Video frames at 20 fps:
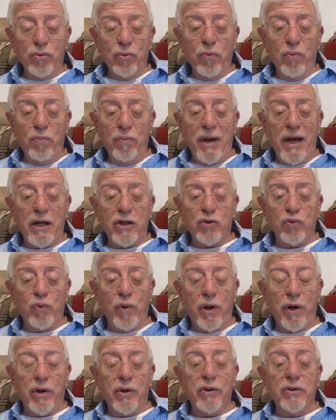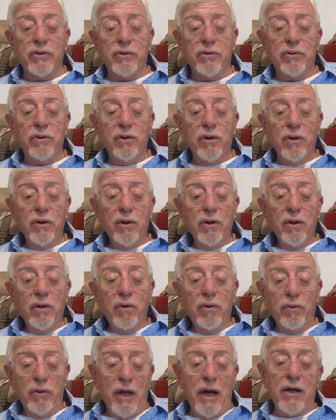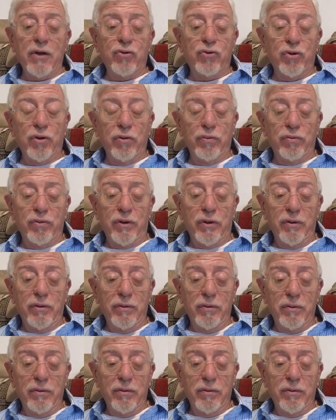to make sweaters with 9 children.